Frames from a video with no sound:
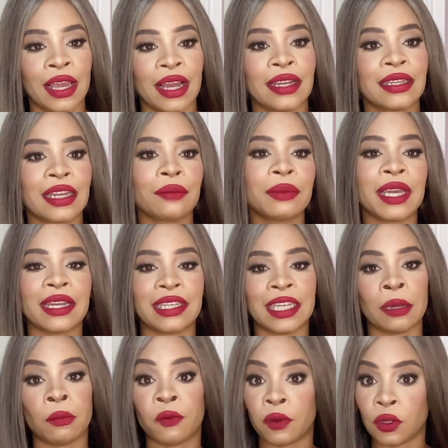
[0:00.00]
And send me a
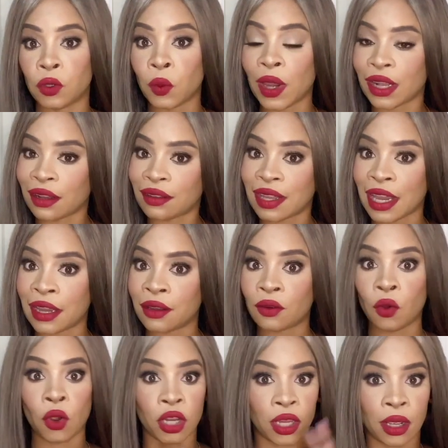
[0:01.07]
DM if you know anything.
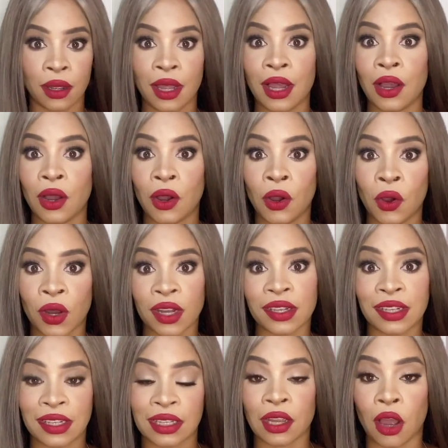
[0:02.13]
Hook a
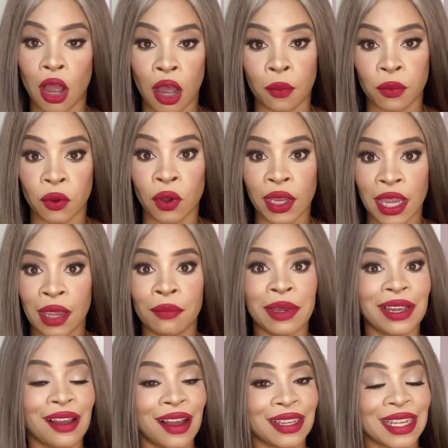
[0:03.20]
sister up, okay?
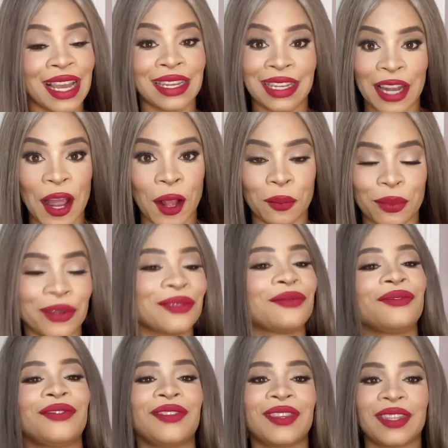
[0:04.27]
Because I need help.
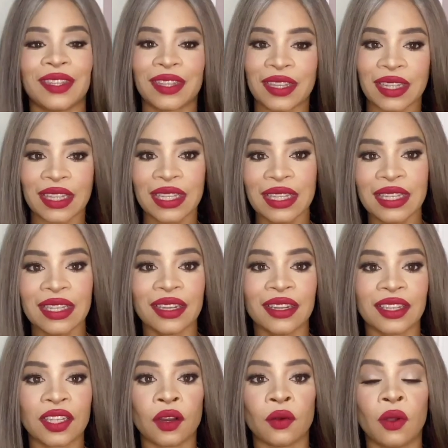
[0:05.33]

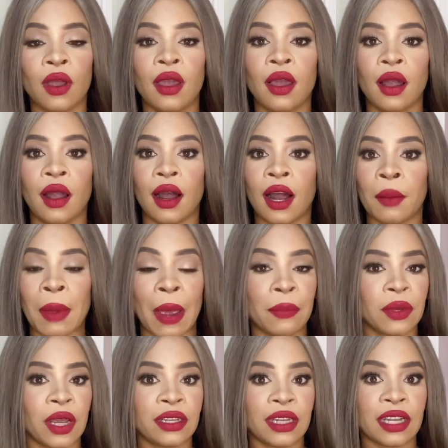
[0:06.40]
So, I'm
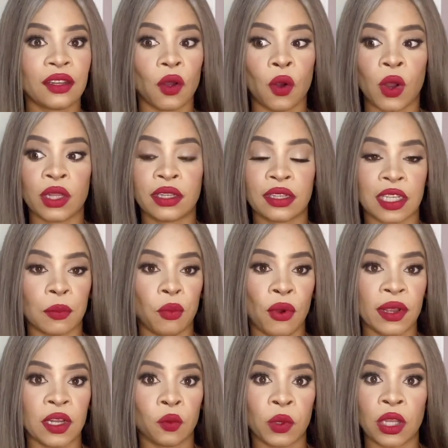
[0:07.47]
not at all
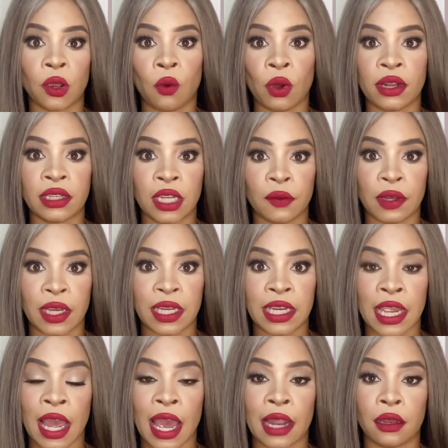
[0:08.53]
disappointed with the quality of the
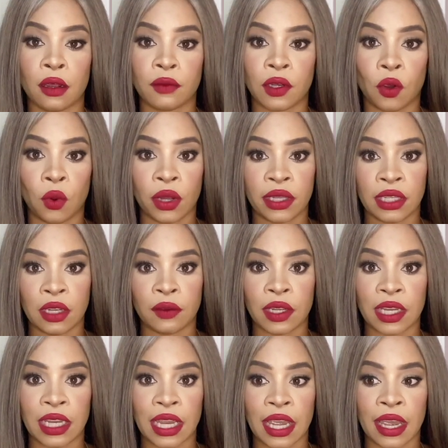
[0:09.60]
hair. I love the quality of the
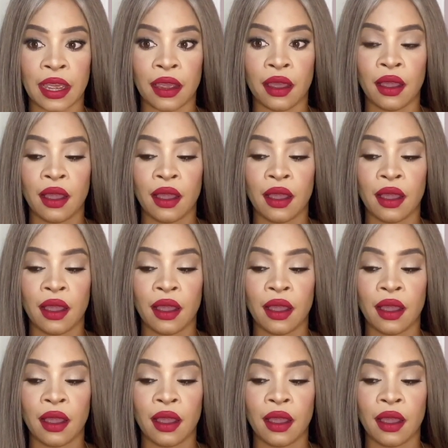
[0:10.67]
hair.